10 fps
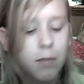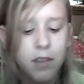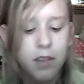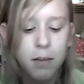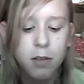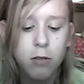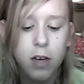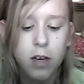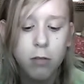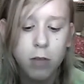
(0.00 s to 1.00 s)
Sims 3
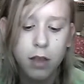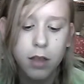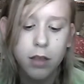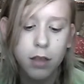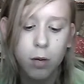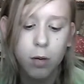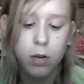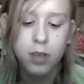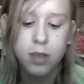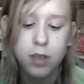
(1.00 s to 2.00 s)
with the
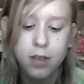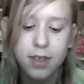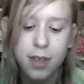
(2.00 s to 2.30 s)
horses,